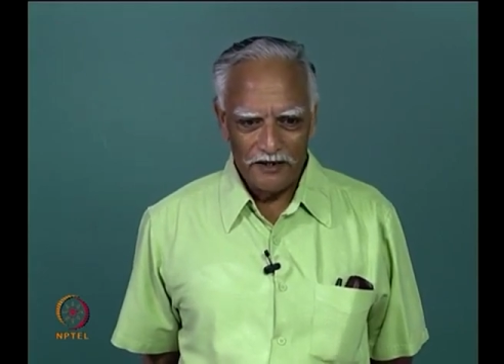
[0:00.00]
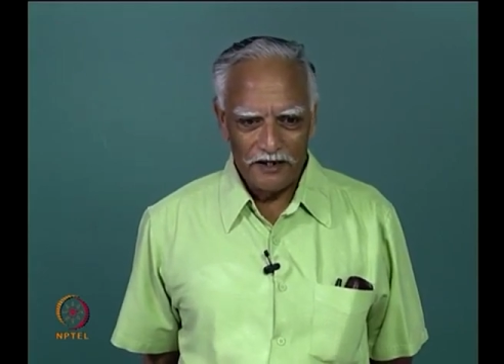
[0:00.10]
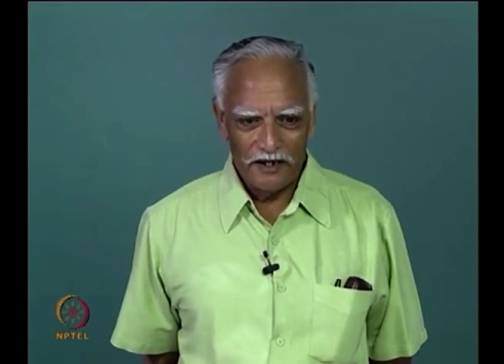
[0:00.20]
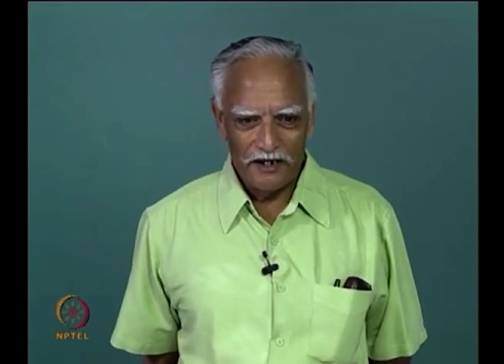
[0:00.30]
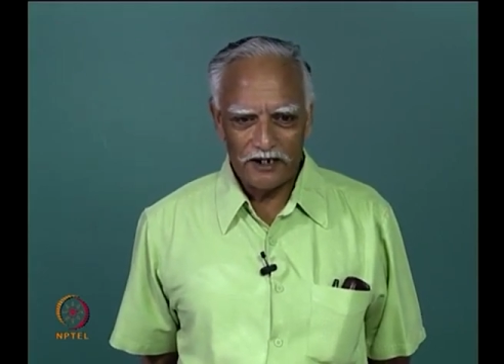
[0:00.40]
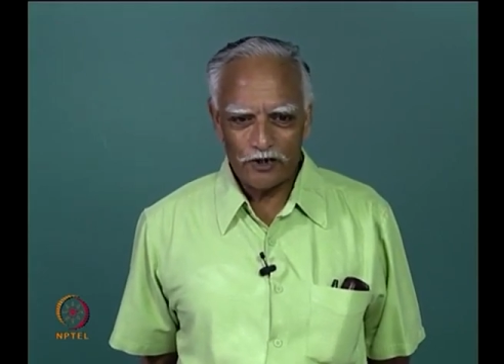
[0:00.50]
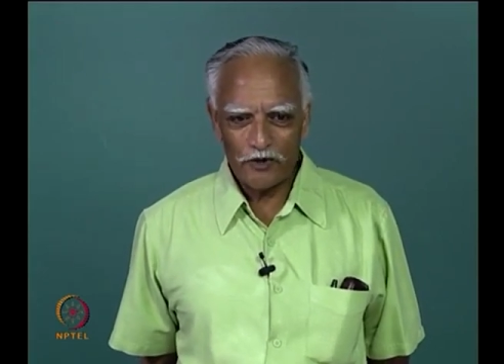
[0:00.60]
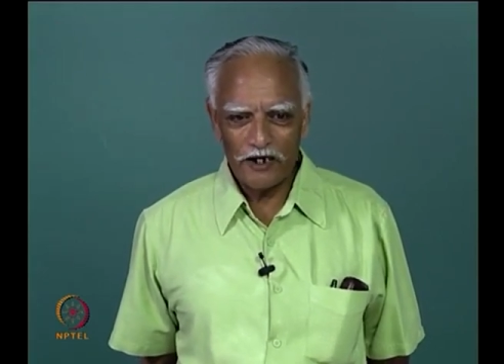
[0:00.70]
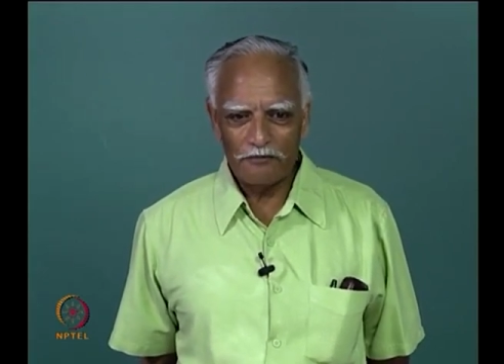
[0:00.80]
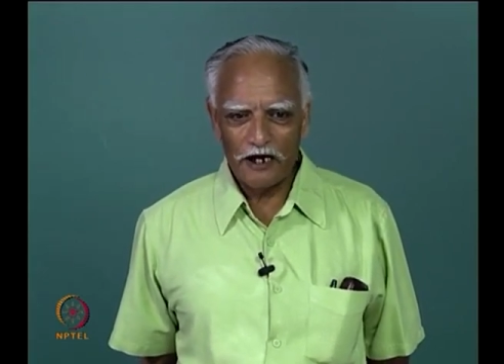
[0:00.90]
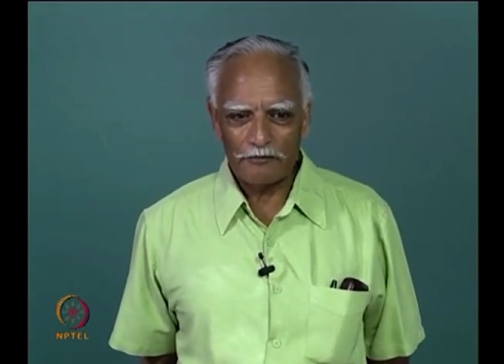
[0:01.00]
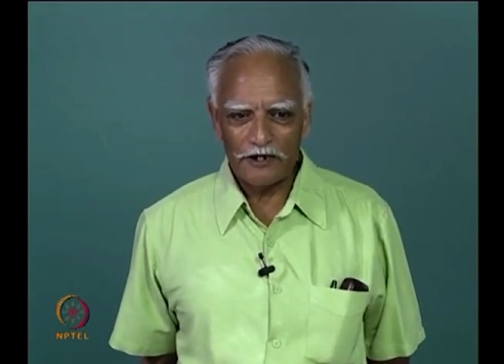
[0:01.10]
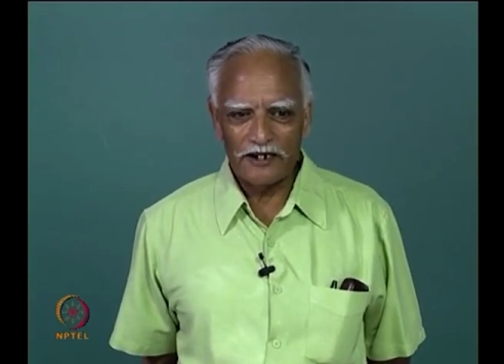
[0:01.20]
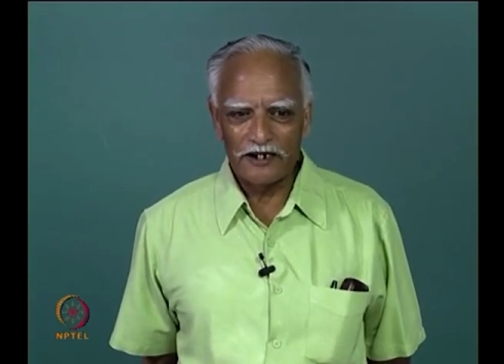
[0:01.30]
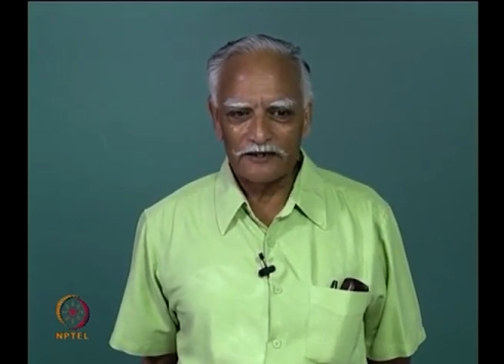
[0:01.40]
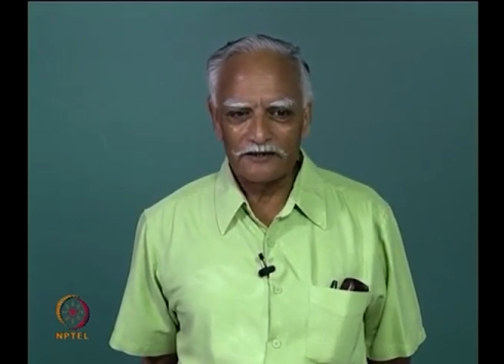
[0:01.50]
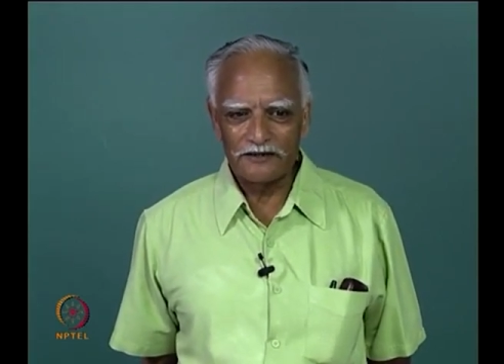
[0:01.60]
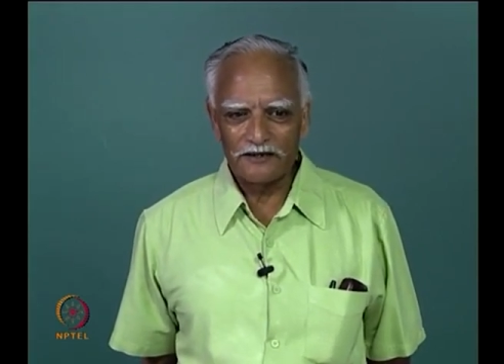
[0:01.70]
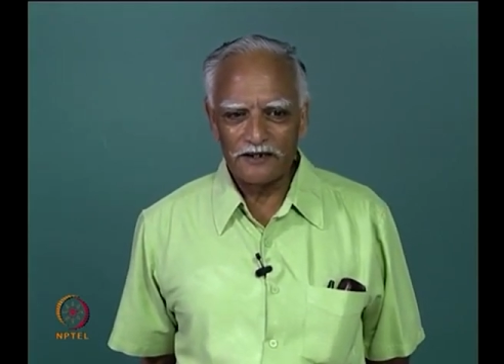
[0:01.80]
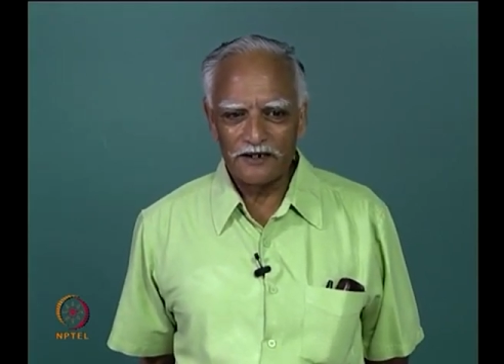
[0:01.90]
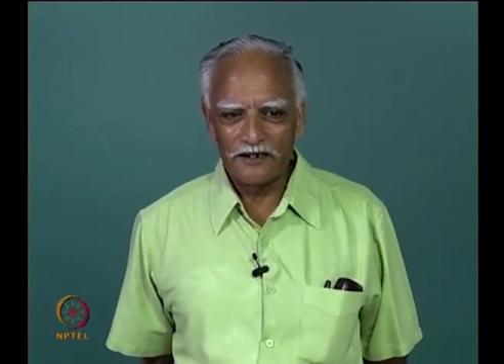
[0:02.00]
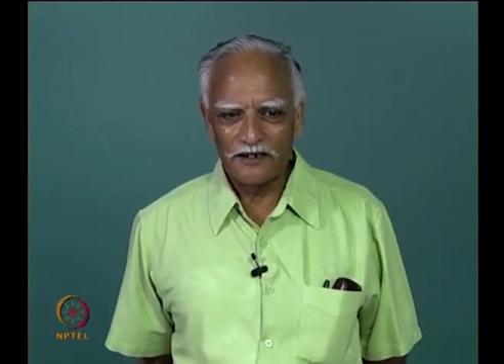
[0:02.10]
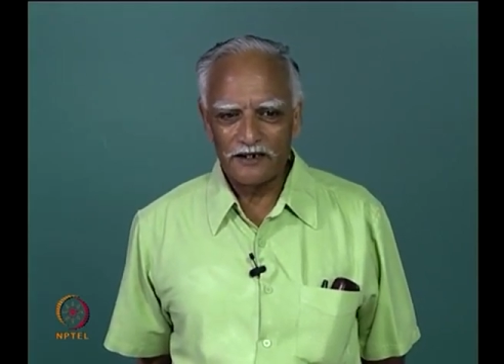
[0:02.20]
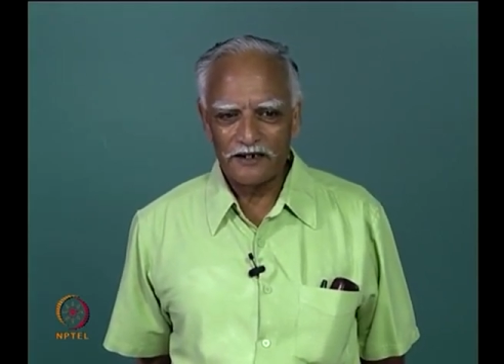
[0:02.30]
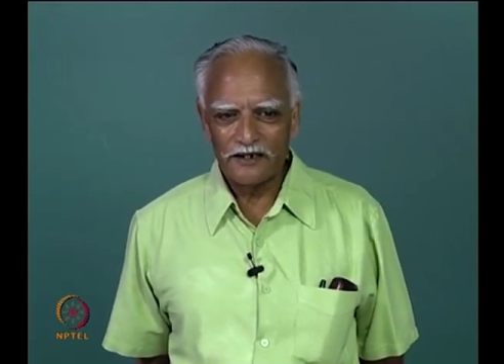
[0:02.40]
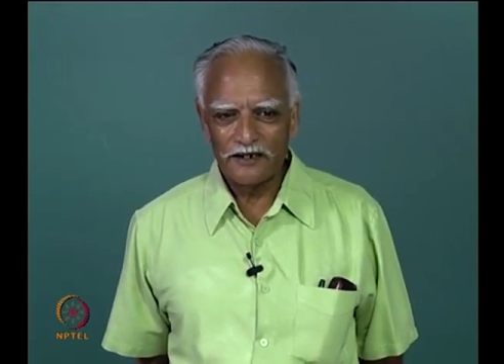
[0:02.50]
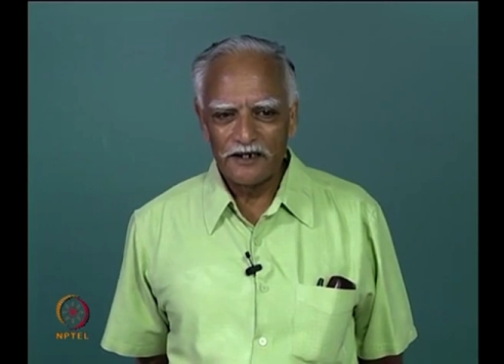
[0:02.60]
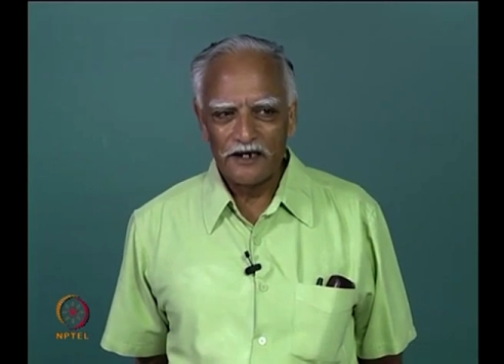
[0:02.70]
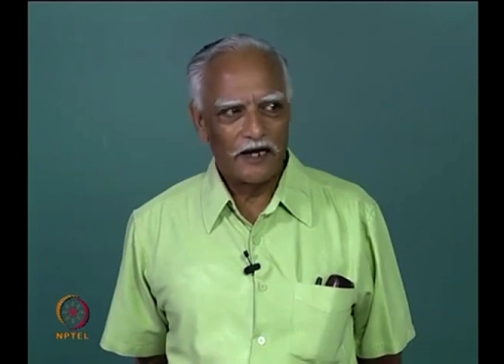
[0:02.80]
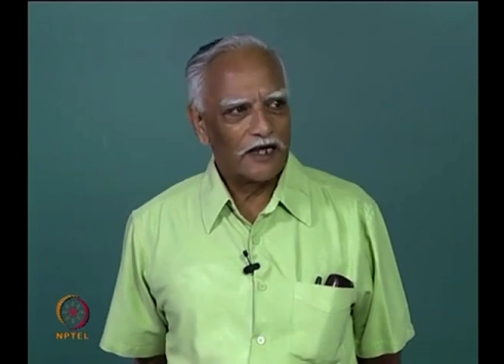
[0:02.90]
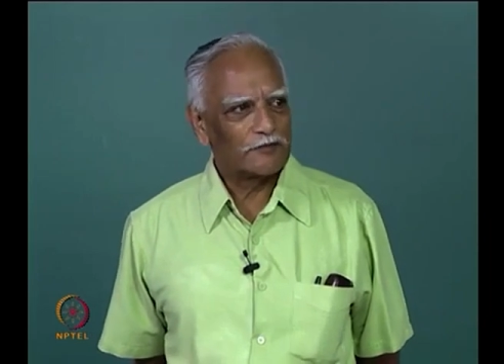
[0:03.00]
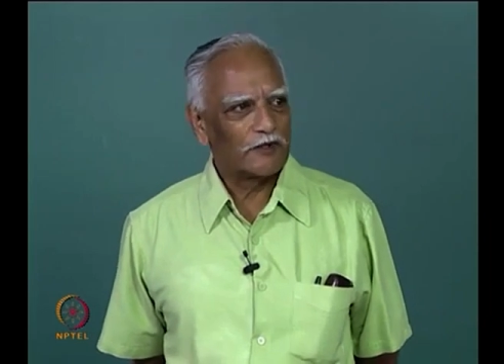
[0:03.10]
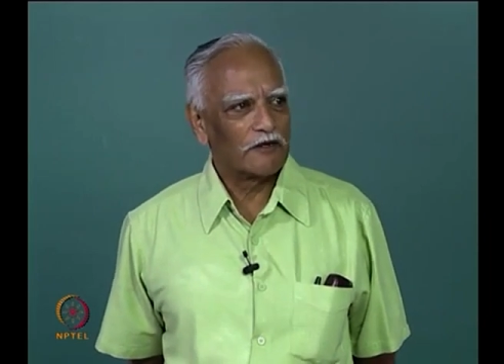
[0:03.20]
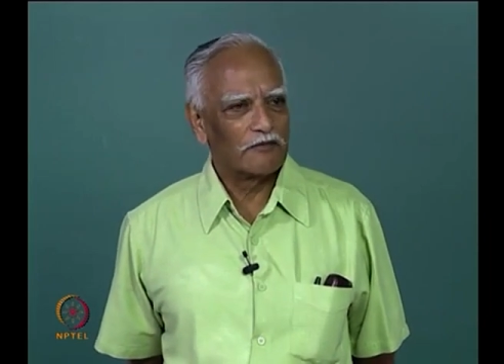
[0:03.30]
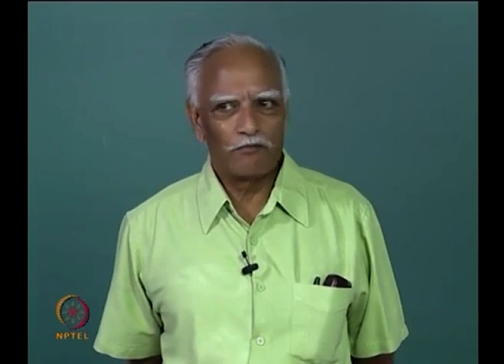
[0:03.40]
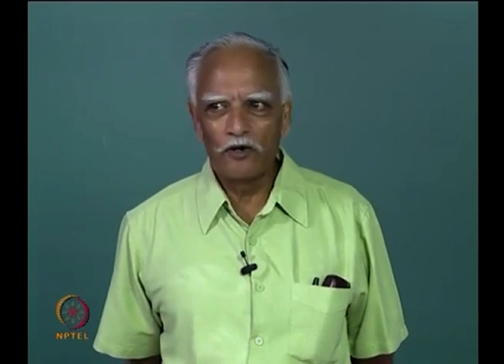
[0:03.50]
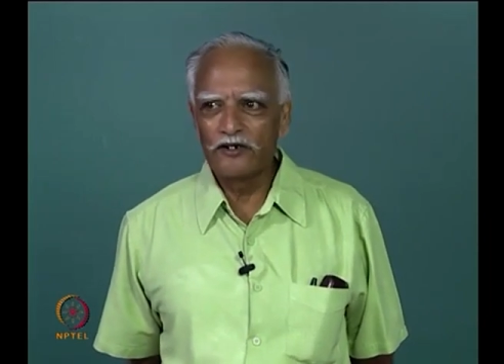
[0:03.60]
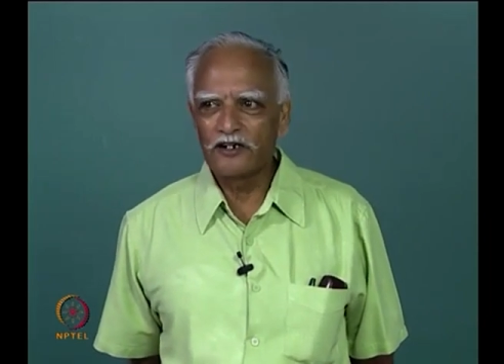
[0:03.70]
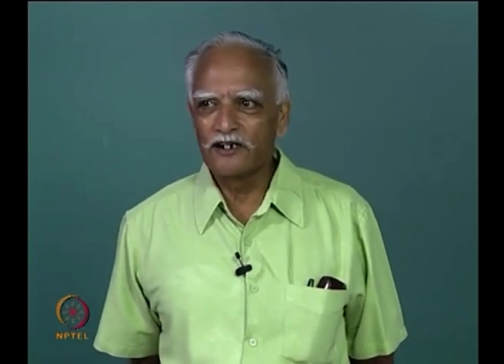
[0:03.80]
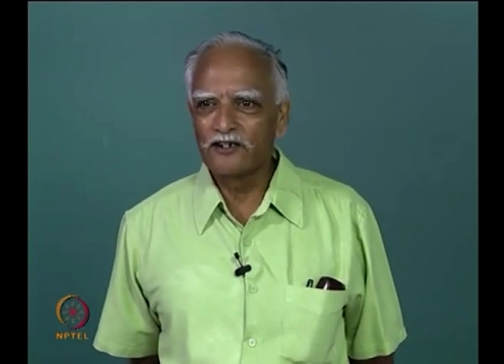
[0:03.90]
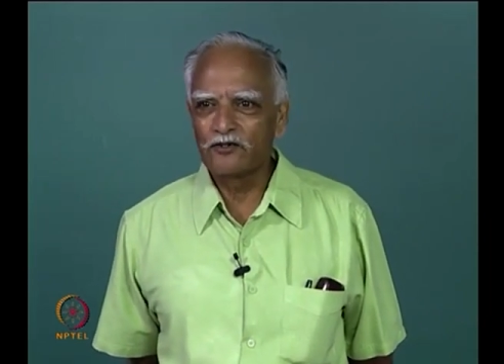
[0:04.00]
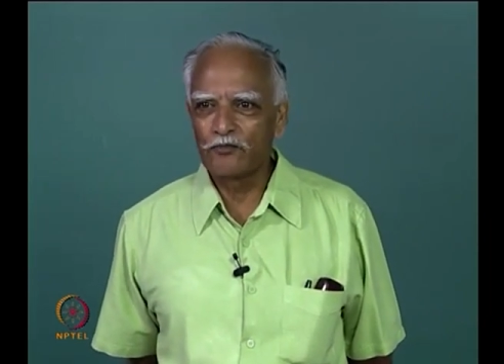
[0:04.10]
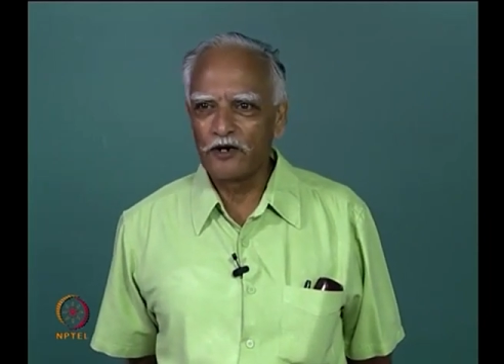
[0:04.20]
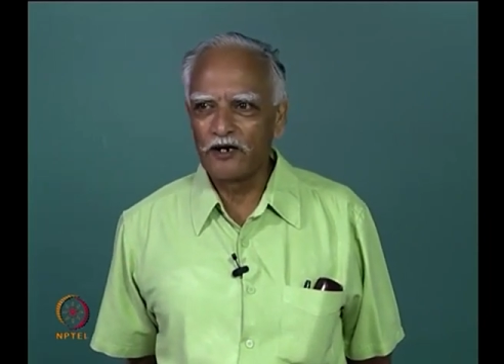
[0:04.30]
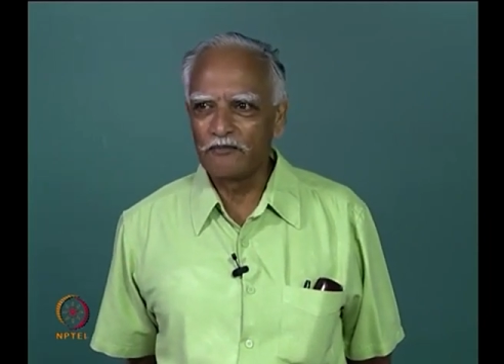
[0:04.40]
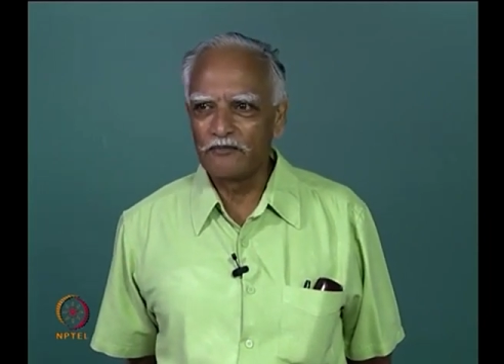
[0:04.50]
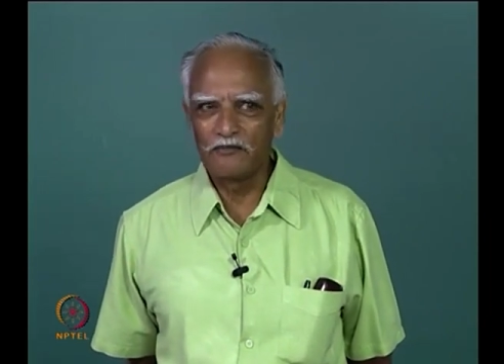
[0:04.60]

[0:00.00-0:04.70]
the erstwhile barbarian has become politically supreme,